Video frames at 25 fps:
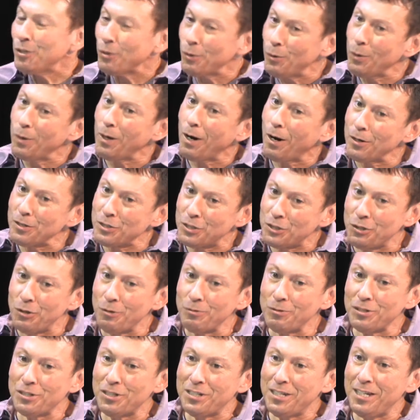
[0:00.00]
So our
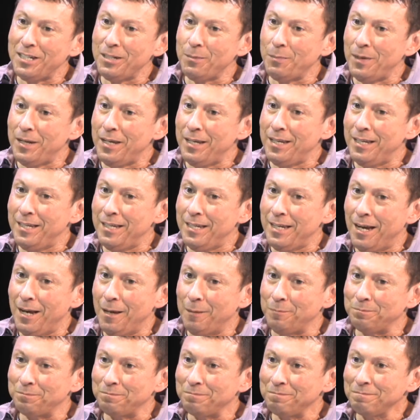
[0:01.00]
students need to be
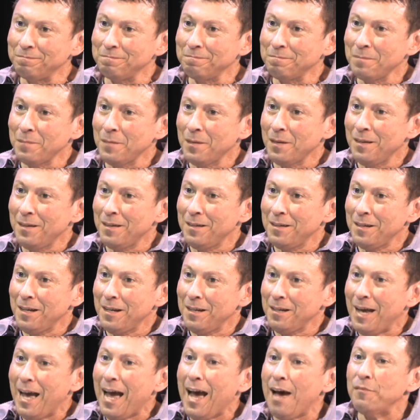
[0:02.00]
um,
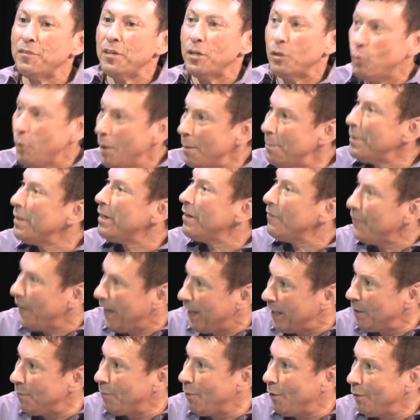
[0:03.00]
have the equipment
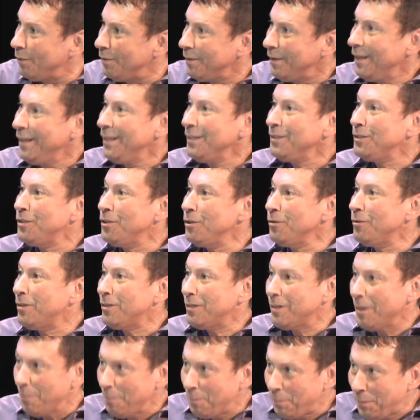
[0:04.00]
available to
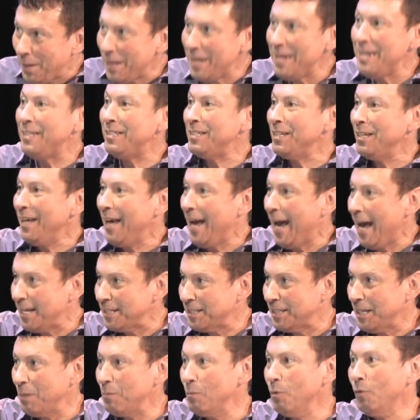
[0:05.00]
compete
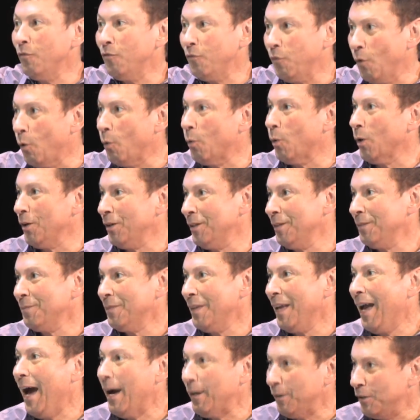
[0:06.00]
as they move forward
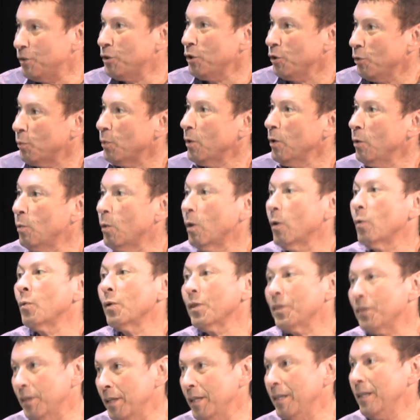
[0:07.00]
out into the real world
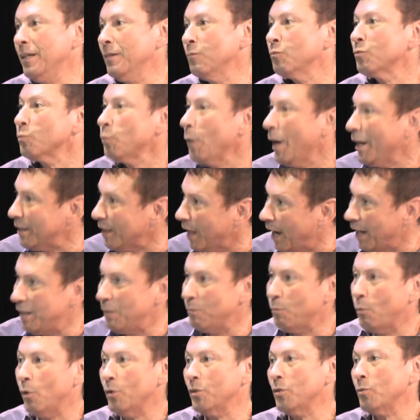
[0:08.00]
with the right
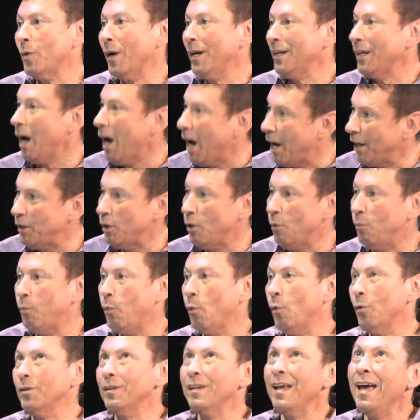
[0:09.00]
lighting board, the right audio
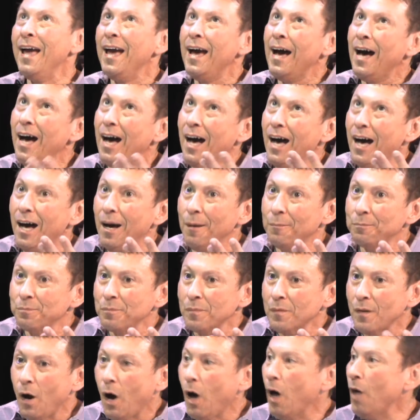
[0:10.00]
board, um,
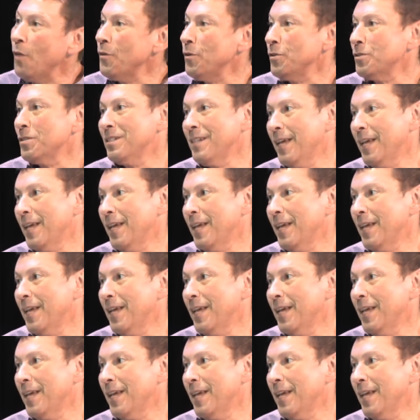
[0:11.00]
all those